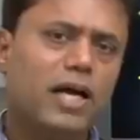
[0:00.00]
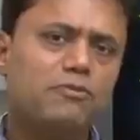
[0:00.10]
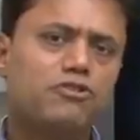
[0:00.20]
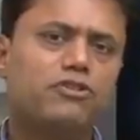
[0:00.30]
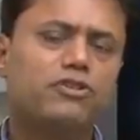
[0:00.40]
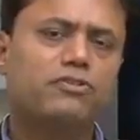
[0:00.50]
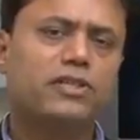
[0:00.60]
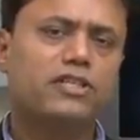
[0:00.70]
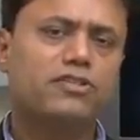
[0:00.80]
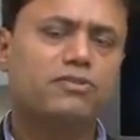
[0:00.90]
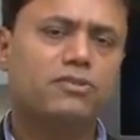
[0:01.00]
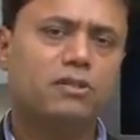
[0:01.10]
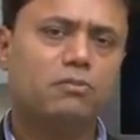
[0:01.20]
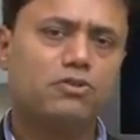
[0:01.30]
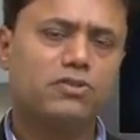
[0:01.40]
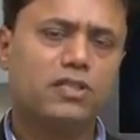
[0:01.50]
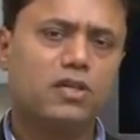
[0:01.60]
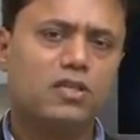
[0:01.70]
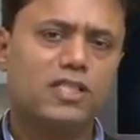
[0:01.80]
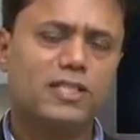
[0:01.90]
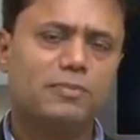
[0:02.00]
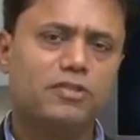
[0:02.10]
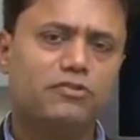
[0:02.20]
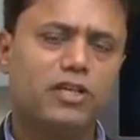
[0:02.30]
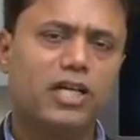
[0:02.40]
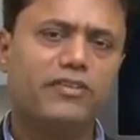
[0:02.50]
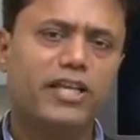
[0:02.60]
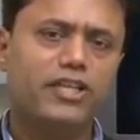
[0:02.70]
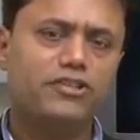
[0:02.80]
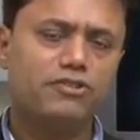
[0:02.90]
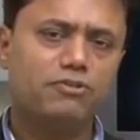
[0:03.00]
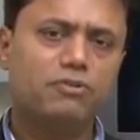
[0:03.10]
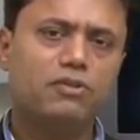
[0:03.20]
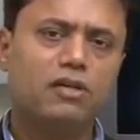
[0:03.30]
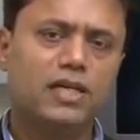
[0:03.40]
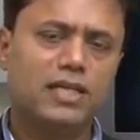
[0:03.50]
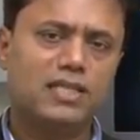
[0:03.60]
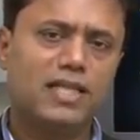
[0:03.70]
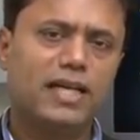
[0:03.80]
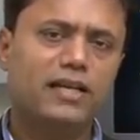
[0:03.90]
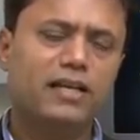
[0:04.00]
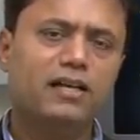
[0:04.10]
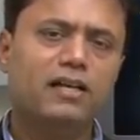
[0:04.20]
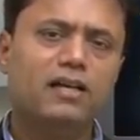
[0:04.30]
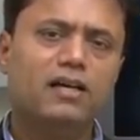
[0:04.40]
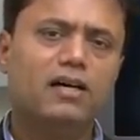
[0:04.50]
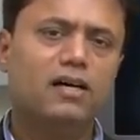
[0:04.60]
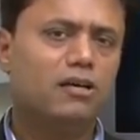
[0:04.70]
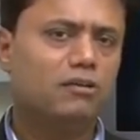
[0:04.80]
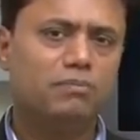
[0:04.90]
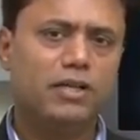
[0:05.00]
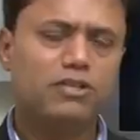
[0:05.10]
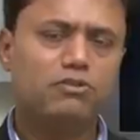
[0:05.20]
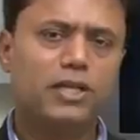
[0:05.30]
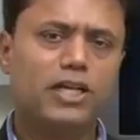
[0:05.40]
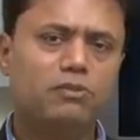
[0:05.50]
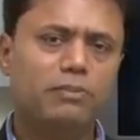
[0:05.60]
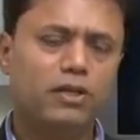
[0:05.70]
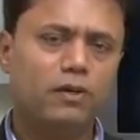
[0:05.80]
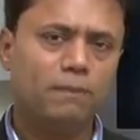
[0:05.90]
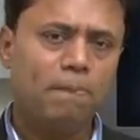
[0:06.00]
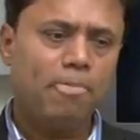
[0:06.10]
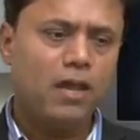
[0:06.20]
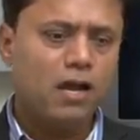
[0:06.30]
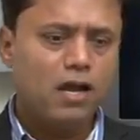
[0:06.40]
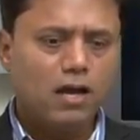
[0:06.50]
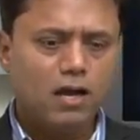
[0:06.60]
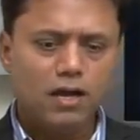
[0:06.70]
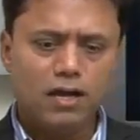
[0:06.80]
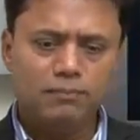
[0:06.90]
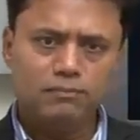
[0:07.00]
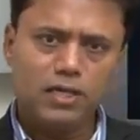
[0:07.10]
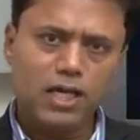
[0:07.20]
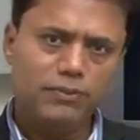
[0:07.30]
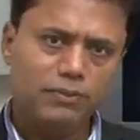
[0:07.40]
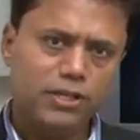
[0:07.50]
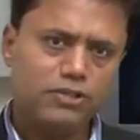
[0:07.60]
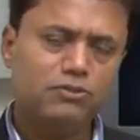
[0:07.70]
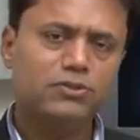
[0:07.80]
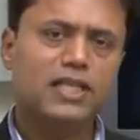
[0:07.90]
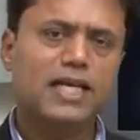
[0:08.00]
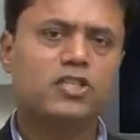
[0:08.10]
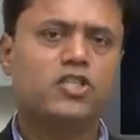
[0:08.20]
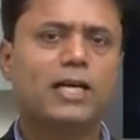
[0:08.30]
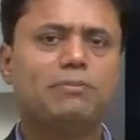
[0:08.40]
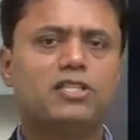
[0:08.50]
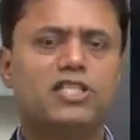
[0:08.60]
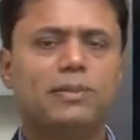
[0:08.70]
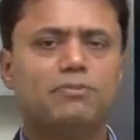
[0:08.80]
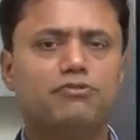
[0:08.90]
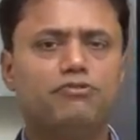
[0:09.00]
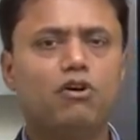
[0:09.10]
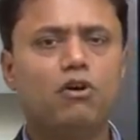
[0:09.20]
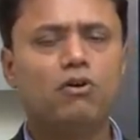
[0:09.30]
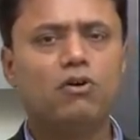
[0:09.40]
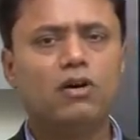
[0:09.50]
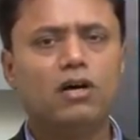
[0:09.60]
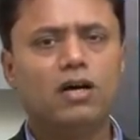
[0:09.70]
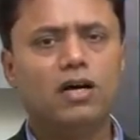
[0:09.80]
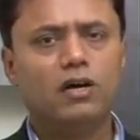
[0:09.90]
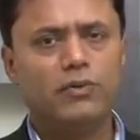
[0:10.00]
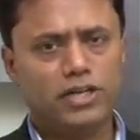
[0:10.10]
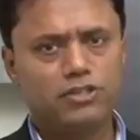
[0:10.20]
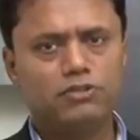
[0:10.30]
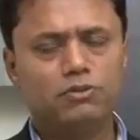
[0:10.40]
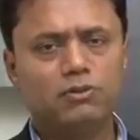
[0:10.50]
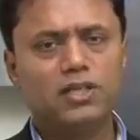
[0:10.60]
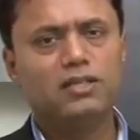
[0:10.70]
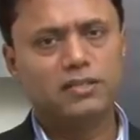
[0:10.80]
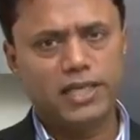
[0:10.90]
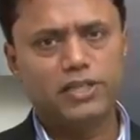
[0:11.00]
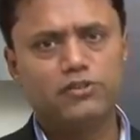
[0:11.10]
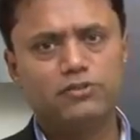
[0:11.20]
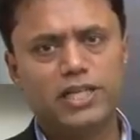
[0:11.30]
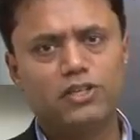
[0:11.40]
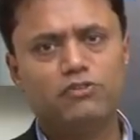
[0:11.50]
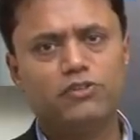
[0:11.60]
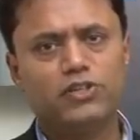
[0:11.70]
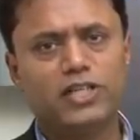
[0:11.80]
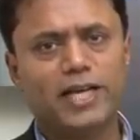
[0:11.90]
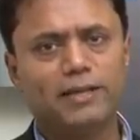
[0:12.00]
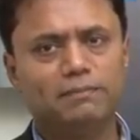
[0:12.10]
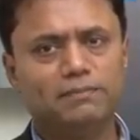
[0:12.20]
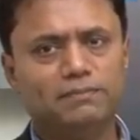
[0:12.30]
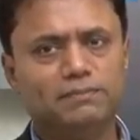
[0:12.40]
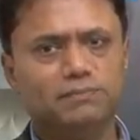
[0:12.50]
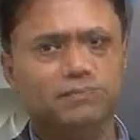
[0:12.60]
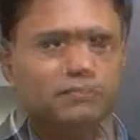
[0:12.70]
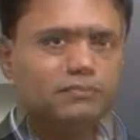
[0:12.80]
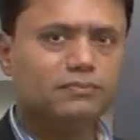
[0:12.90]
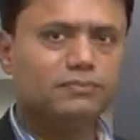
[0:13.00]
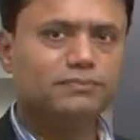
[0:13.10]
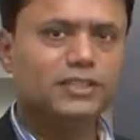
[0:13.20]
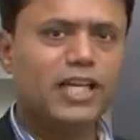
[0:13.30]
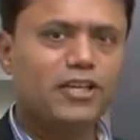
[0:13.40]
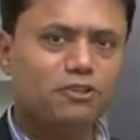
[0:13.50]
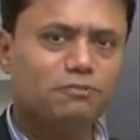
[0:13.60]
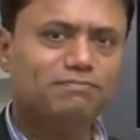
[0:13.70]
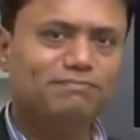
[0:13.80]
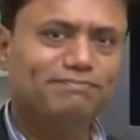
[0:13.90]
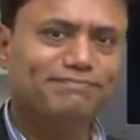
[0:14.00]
I'm sure you have understood most of the concepts. If you have any issue or understanding, please do let me know. I will meet you in the next chapter, chapter 4, very soon. Thank you for your time. Thank you.